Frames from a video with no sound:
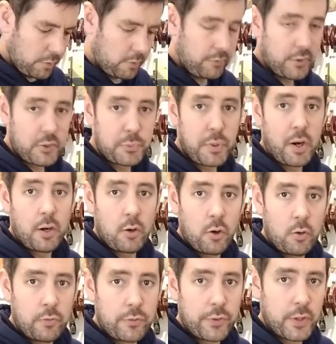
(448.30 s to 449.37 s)
The first part
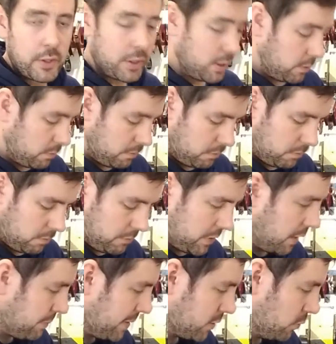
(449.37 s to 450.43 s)
of the
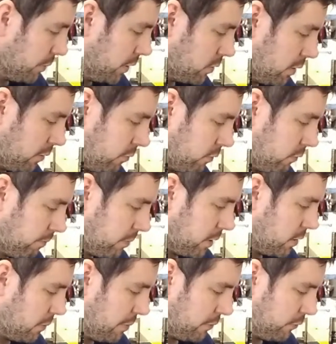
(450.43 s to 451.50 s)
dead metal build that I've
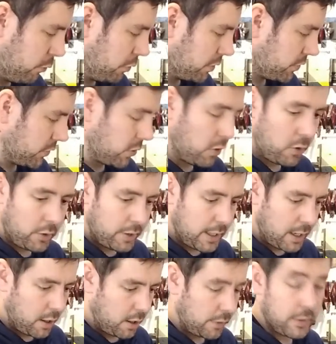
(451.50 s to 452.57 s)
kind of been focusing on
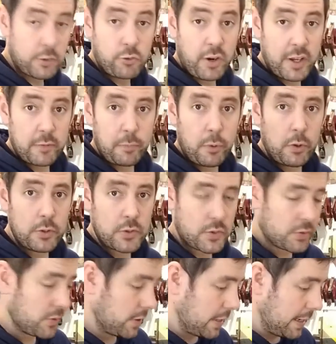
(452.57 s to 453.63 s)
are the drive
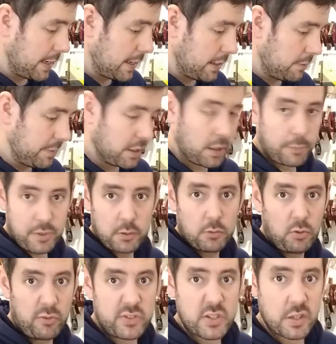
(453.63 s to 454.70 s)
pods that make up
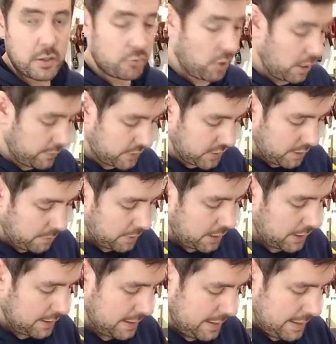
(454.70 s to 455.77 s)
obviously the drive
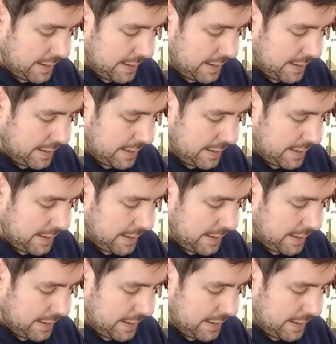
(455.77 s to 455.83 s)
assembly.